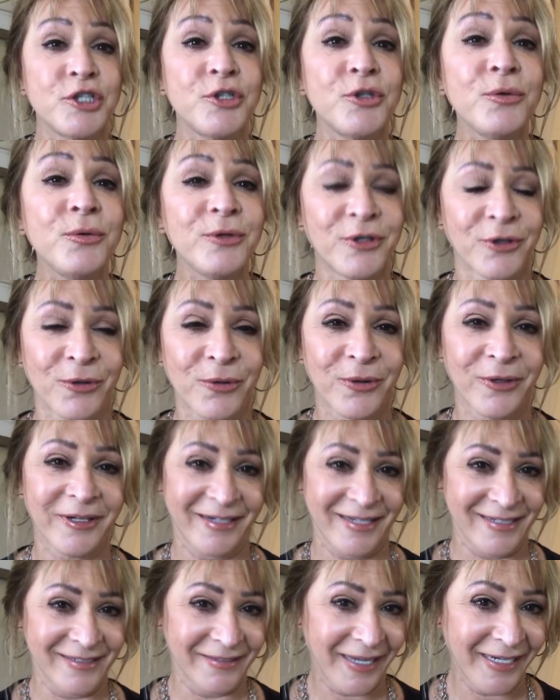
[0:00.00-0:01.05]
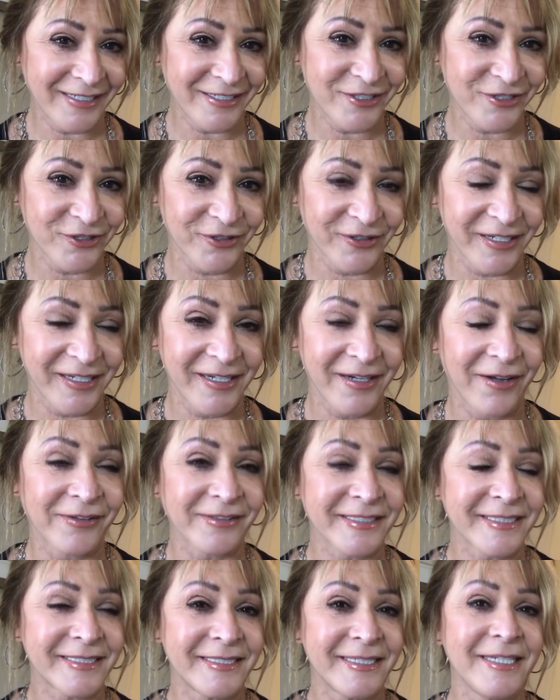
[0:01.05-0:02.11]
to your enlightened journey, I'll
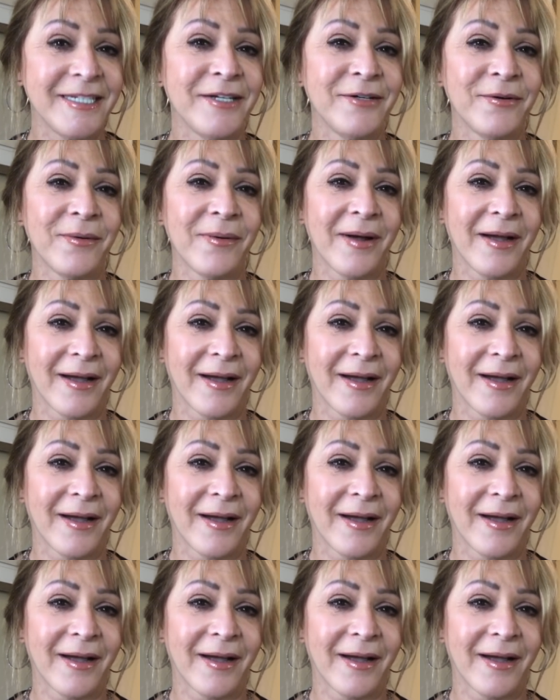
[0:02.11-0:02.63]
see you